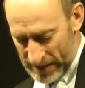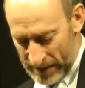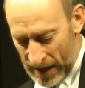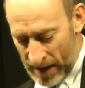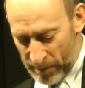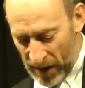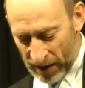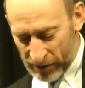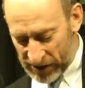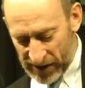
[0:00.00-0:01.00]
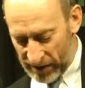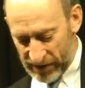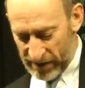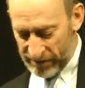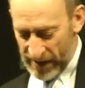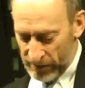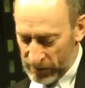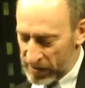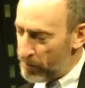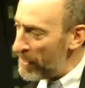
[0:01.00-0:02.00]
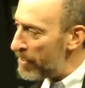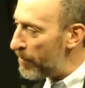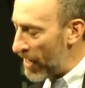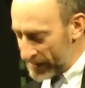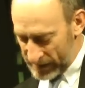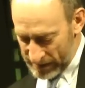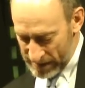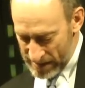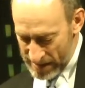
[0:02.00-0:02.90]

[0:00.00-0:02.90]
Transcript: The hypocrisy of the event was epitomized